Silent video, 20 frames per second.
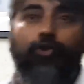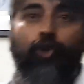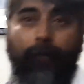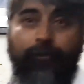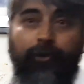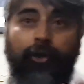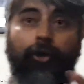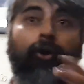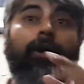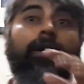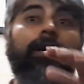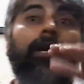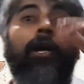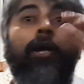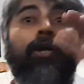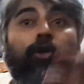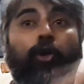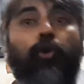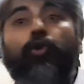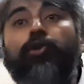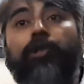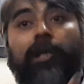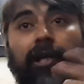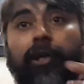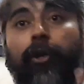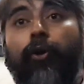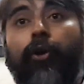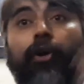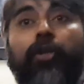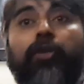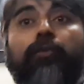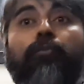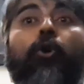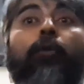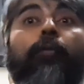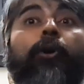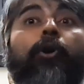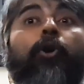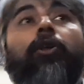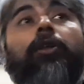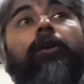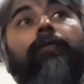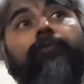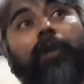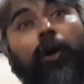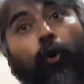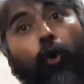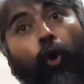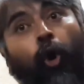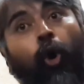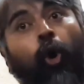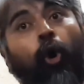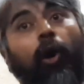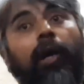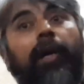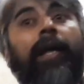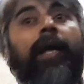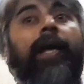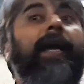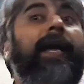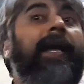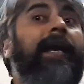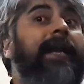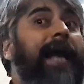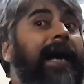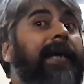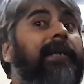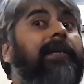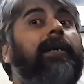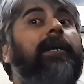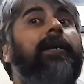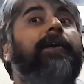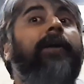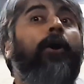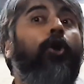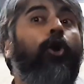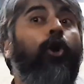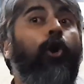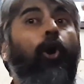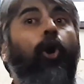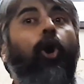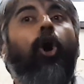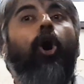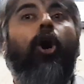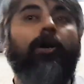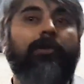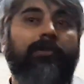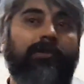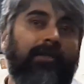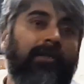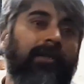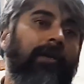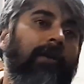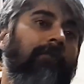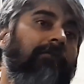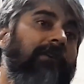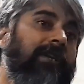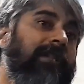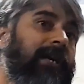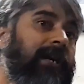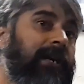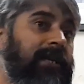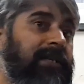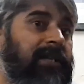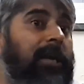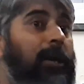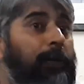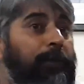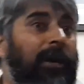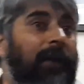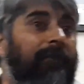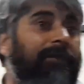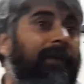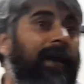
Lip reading: job security. The social security is more because of the old enacted laws, whether it is the EPF